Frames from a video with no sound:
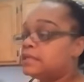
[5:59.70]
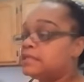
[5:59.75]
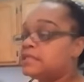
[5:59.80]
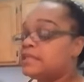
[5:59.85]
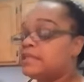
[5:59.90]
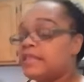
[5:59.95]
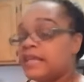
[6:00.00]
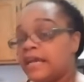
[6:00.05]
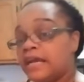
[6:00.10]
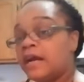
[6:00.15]

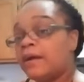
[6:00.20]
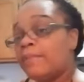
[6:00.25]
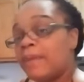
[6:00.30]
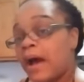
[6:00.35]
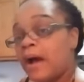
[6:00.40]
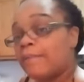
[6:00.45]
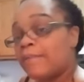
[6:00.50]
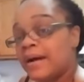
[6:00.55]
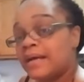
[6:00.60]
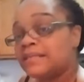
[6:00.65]
to think
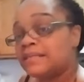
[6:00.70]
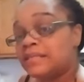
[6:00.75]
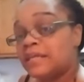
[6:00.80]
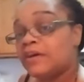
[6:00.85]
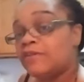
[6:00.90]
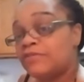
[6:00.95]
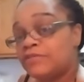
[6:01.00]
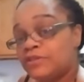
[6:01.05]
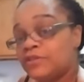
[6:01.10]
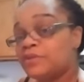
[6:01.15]
about
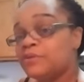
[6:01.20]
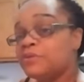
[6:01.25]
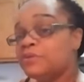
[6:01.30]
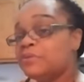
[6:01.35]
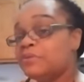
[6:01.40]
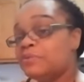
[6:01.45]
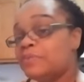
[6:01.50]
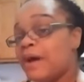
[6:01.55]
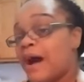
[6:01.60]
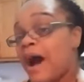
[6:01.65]
myself
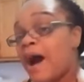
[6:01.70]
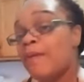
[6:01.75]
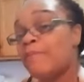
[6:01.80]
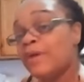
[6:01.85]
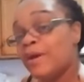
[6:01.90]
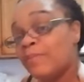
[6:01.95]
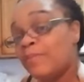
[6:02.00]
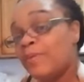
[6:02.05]
too. I'm